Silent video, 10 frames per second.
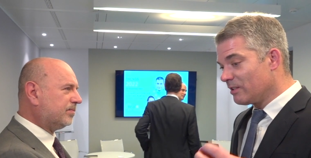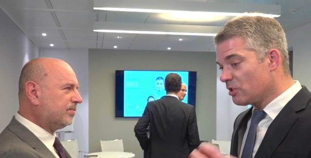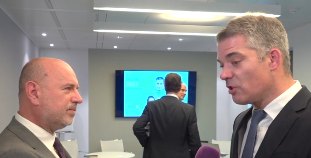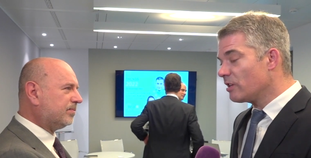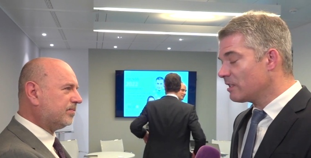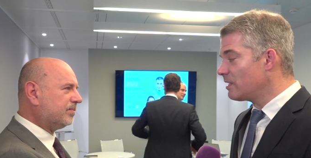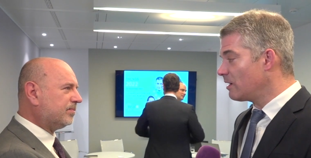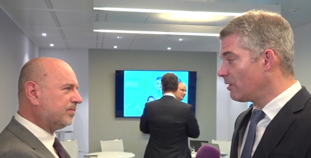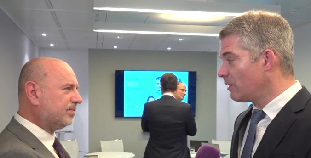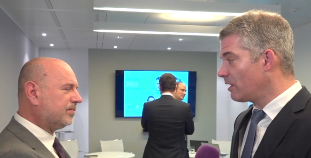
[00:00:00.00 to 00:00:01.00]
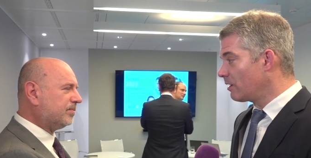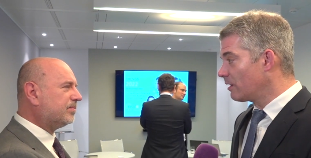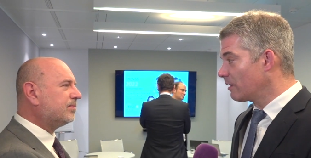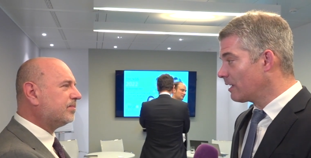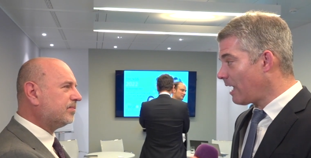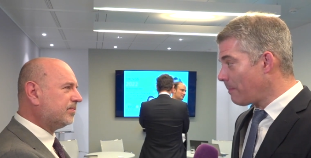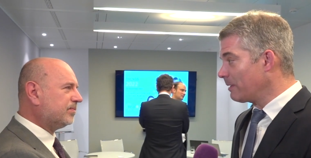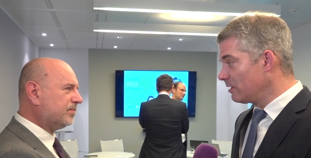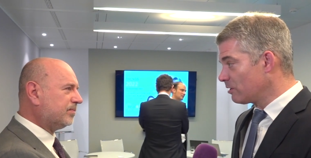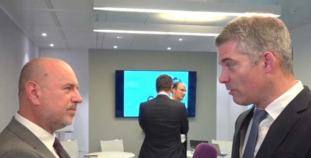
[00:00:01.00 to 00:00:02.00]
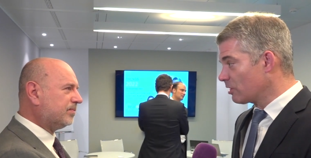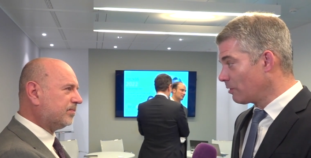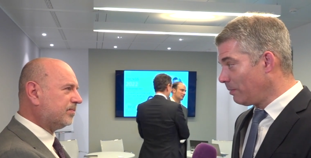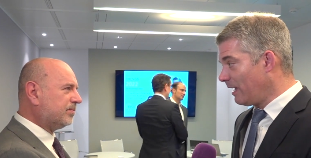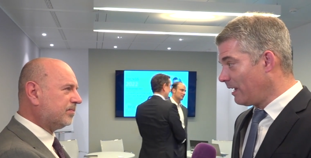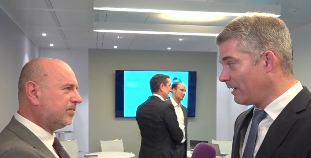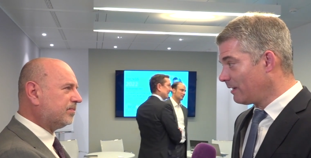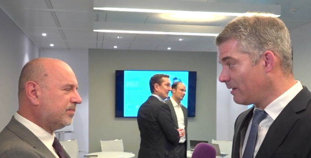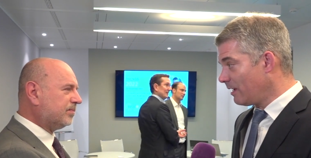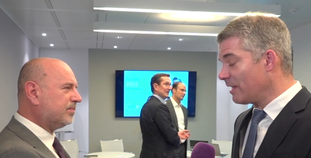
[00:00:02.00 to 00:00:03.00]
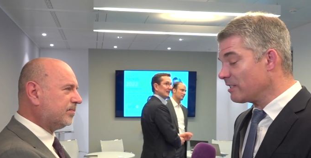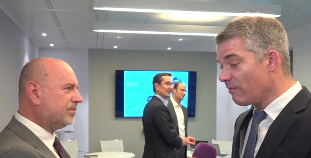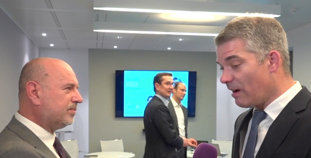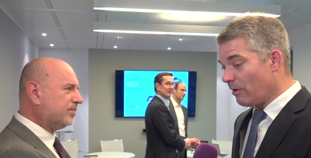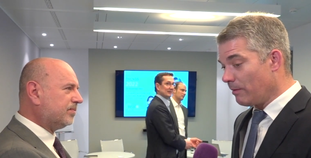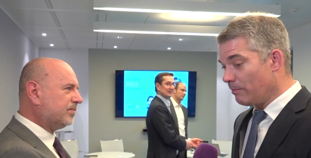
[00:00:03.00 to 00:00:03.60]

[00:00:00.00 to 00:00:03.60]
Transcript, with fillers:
Speaker 1: certainty on their capital structure planning, yeah? That's very